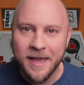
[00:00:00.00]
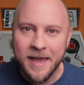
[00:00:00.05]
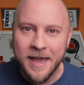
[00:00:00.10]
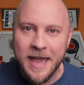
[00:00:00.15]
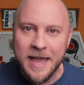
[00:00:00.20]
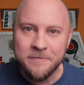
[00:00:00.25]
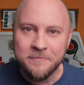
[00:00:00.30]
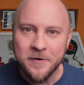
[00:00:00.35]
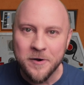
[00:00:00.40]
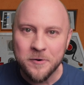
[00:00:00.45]

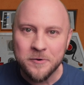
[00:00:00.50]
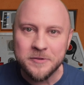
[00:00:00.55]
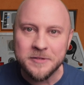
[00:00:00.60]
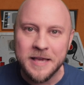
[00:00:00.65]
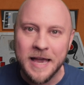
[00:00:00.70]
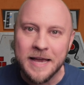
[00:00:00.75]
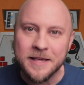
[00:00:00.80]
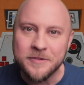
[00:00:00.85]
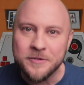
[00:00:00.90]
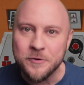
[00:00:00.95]
Hey
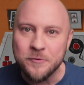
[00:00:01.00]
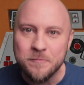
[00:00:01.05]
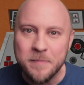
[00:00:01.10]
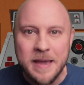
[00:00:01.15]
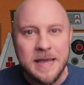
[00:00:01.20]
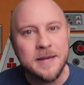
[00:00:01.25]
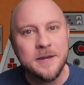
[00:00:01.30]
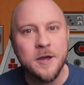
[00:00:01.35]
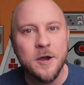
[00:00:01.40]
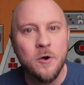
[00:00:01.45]
folks, as you
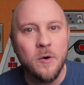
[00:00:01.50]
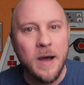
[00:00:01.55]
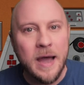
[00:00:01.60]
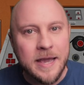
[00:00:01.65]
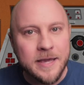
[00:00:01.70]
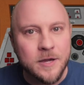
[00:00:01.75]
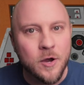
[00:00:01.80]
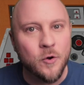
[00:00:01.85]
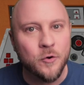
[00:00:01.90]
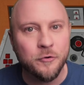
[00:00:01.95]
may know,
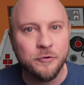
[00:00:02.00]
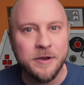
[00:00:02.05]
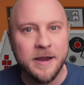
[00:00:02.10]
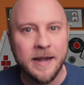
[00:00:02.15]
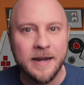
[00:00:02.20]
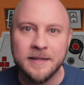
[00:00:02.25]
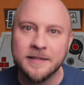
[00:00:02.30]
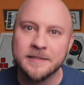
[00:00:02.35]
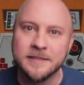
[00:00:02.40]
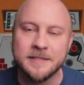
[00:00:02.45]
I
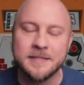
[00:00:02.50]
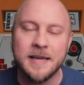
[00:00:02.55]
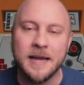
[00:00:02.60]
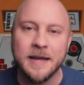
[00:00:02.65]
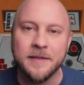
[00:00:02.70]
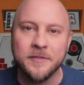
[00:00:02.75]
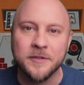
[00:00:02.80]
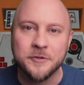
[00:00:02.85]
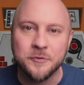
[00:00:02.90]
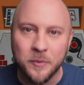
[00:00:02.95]
co-created and
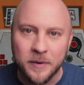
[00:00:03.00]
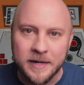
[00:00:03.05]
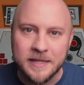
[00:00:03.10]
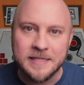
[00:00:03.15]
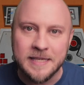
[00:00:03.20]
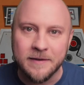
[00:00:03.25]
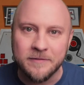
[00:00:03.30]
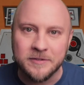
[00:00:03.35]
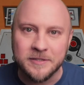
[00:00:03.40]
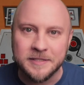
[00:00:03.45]
designed the
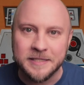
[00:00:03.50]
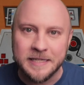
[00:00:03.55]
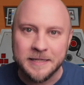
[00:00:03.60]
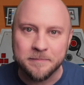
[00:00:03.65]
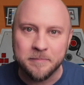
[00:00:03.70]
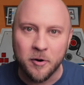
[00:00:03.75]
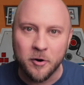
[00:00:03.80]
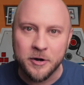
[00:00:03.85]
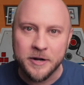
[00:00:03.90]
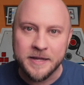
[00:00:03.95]

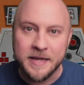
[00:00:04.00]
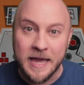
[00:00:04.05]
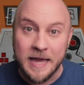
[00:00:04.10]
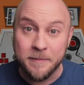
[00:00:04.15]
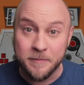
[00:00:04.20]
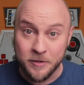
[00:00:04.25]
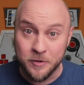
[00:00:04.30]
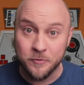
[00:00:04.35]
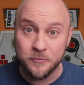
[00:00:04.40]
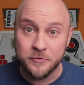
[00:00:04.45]
2017 party
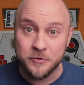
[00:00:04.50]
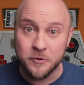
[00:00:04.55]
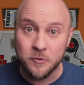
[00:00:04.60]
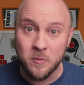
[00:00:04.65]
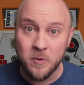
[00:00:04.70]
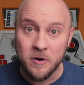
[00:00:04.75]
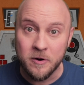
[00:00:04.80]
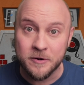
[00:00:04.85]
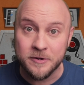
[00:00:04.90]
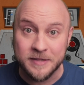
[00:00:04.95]
game Use Your
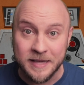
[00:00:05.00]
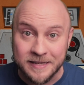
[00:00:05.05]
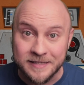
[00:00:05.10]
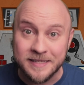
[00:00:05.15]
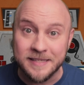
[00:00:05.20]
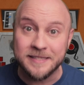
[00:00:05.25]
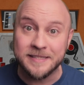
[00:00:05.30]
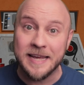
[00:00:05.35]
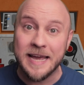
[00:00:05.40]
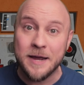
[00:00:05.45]
Words,
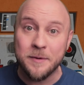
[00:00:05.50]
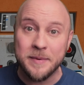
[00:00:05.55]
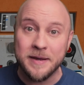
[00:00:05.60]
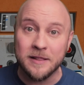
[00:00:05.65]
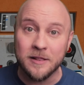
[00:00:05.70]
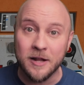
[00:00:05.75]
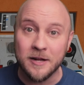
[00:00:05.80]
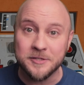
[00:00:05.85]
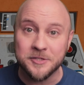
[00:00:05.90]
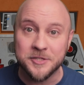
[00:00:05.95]
and today
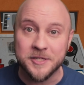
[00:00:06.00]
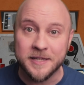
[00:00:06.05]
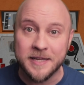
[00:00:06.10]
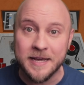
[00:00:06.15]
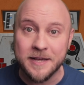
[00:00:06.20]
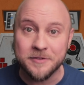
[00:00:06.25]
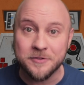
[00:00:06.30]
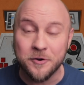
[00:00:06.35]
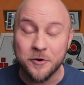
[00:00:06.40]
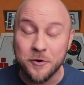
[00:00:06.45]
we launched a
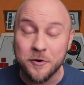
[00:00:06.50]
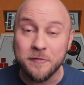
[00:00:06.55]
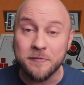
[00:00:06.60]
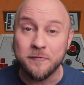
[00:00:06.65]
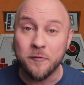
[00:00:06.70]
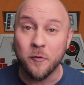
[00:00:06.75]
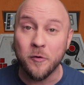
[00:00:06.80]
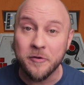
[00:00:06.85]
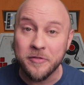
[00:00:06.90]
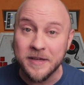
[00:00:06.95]
Kickstarter
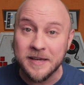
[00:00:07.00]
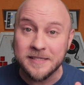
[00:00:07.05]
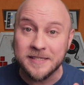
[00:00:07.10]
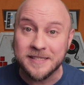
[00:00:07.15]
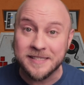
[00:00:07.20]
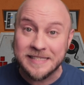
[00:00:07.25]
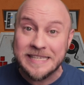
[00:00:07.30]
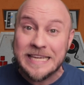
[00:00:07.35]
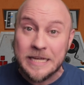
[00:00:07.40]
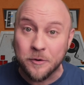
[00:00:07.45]
for the
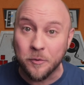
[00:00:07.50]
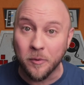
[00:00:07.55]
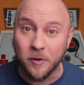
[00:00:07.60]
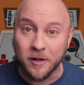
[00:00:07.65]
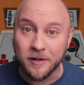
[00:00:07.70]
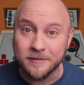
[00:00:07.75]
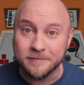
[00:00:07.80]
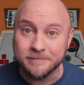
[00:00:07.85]
sequel.